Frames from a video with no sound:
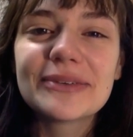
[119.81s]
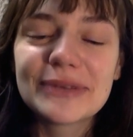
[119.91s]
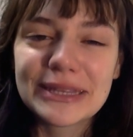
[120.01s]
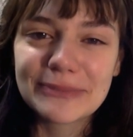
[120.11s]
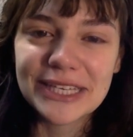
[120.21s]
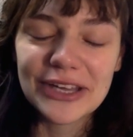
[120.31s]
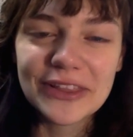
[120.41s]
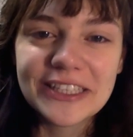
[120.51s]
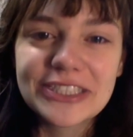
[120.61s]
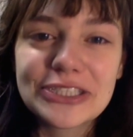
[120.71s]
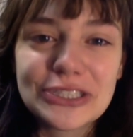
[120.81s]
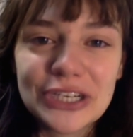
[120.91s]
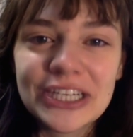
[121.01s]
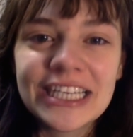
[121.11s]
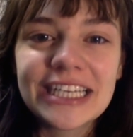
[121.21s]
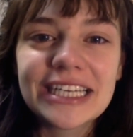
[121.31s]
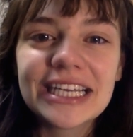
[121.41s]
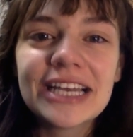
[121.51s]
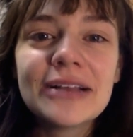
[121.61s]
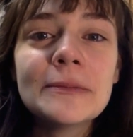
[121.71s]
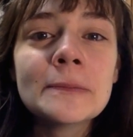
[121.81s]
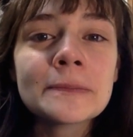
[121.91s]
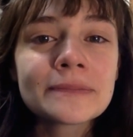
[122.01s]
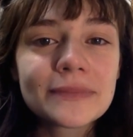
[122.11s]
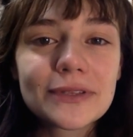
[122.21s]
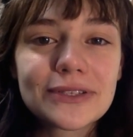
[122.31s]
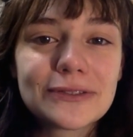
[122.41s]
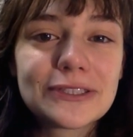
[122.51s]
with me on this journey to